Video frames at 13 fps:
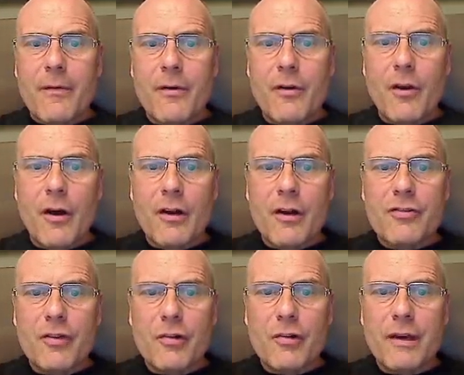
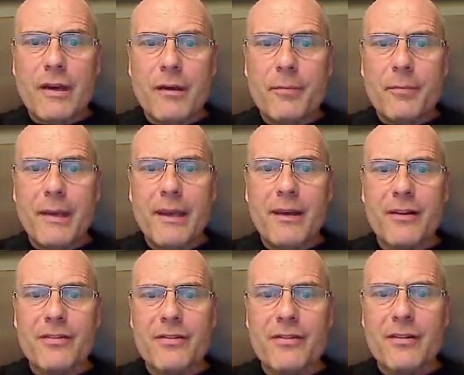Not a real
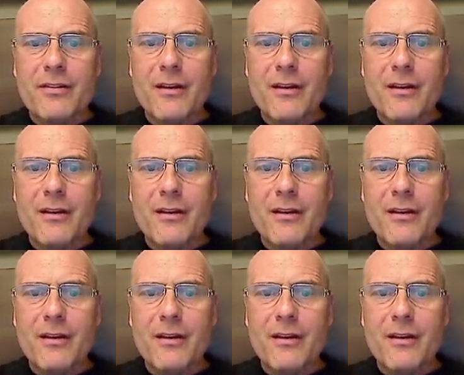penis.